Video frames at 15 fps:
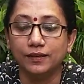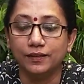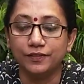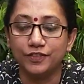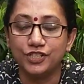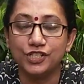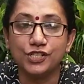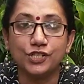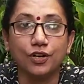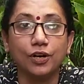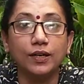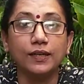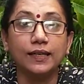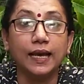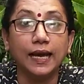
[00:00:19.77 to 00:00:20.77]
which is
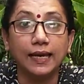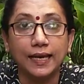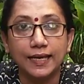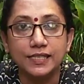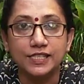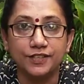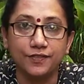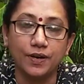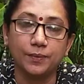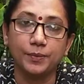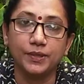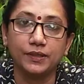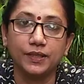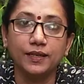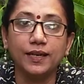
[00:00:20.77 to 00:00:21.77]
called Ghana Jiva
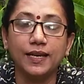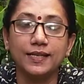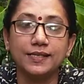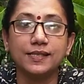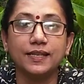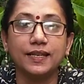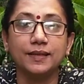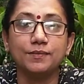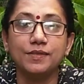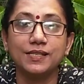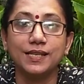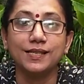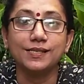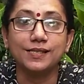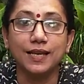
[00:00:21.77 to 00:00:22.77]
Amrita. As the name
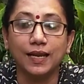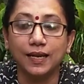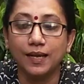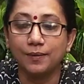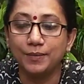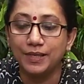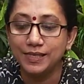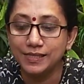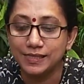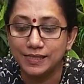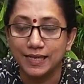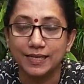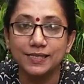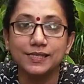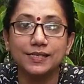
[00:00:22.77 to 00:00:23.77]
says, Ghana means
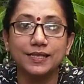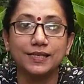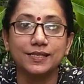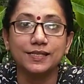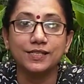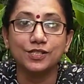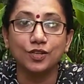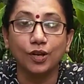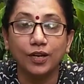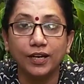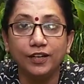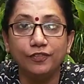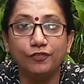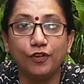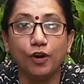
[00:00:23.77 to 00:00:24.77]
dense. It is a
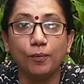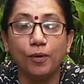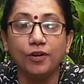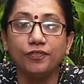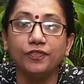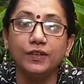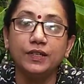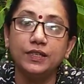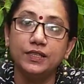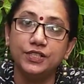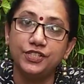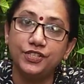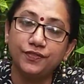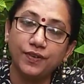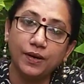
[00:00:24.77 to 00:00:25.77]
solid form of
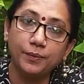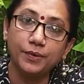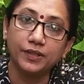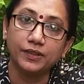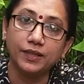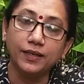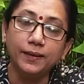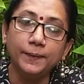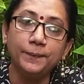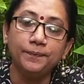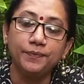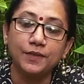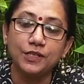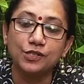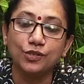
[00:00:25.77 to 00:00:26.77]
Jiva Amrita.
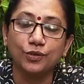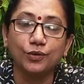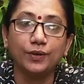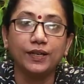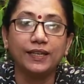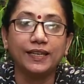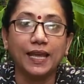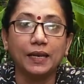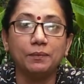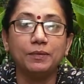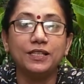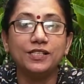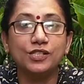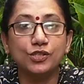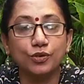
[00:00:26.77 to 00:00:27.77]
So it can
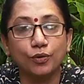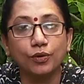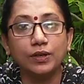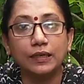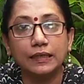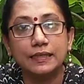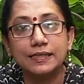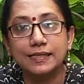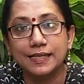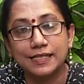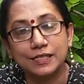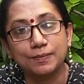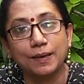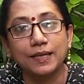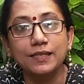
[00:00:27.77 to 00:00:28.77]
be stored till
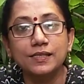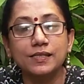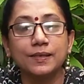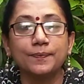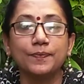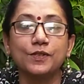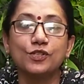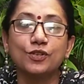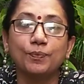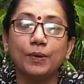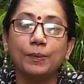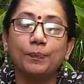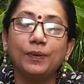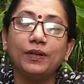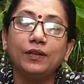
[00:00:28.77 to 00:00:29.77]
6 months. So
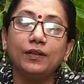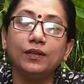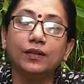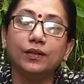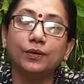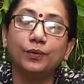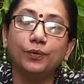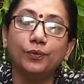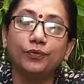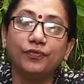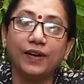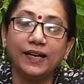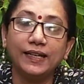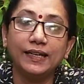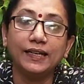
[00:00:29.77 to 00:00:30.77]
people who
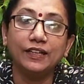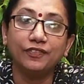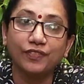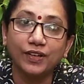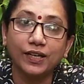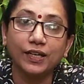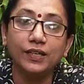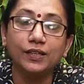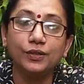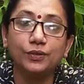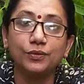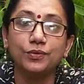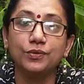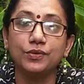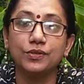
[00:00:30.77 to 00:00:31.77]
find it difficult
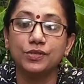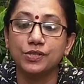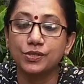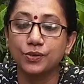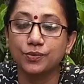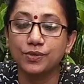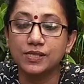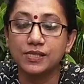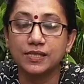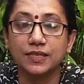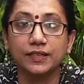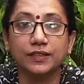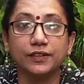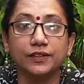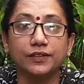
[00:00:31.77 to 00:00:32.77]
to source
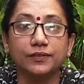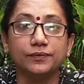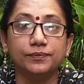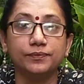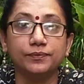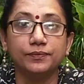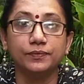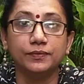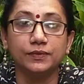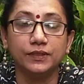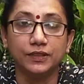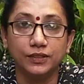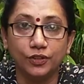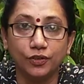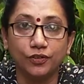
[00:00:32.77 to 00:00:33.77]

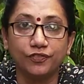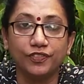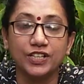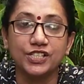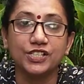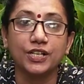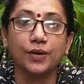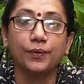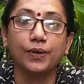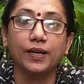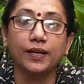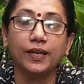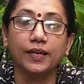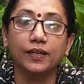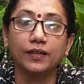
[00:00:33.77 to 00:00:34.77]
your fresh cow
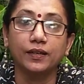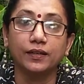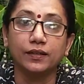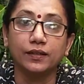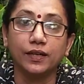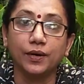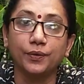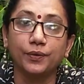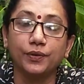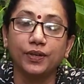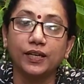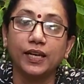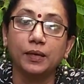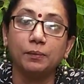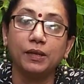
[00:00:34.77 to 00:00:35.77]
dung and cow
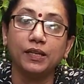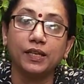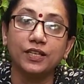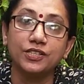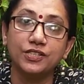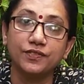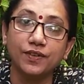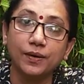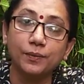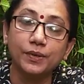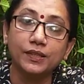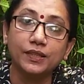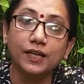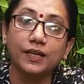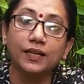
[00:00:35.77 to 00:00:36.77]
urine and making Jiva
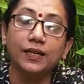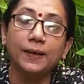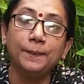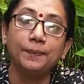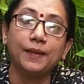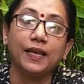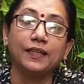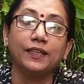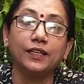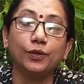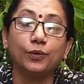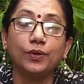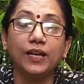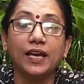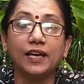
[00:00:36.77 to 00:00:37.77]
Amrita, and they
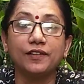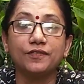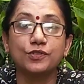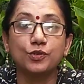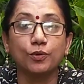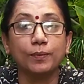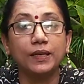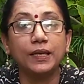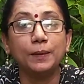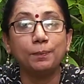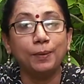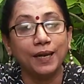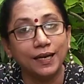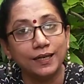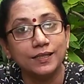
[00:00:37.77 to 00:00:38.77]
don't have so many
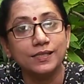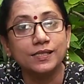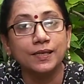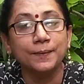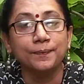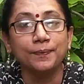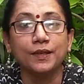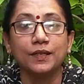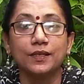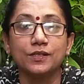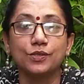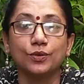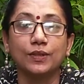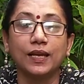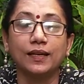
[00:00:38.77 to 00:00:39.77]
plants,
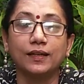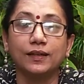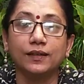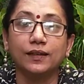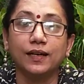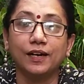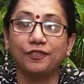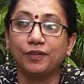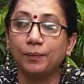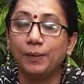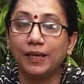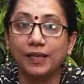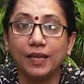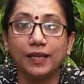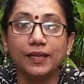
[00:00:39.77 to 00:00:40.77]
so that after
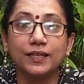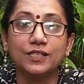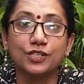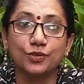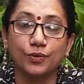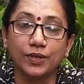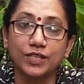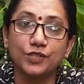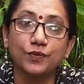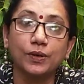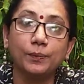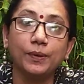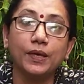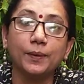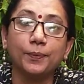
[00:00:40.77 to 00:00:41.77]
making it, storage will
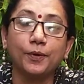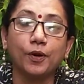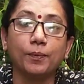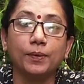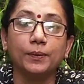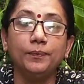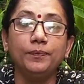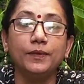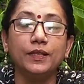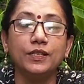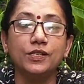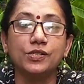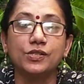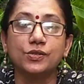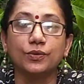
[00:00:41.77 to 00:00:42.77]
be a problem.
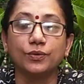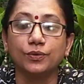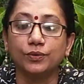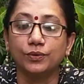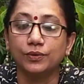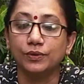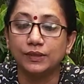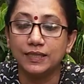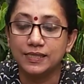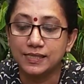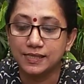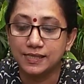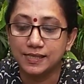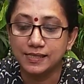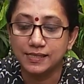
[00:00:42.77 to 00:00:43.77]
So
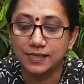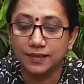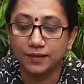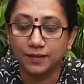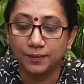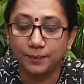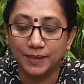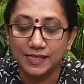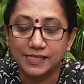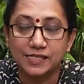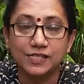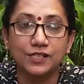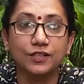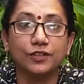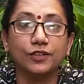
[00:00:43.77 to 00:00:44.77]
this is the
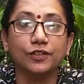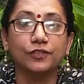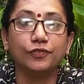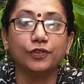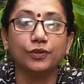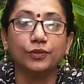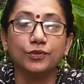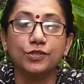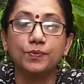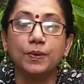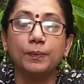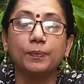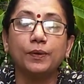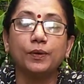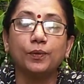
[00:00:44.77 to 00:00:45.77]
best for those
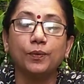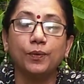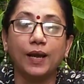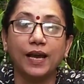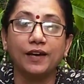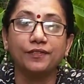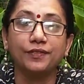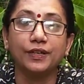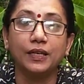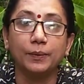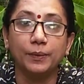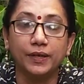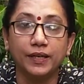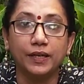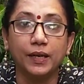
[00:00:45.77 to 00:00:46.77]
people who have a
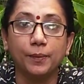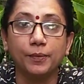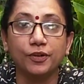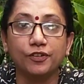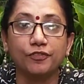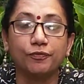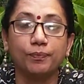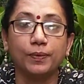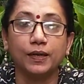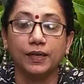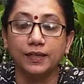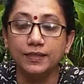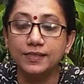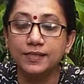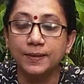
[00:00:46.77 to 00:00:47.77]
limited number of
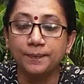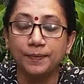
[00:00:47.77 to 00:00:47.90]
plants.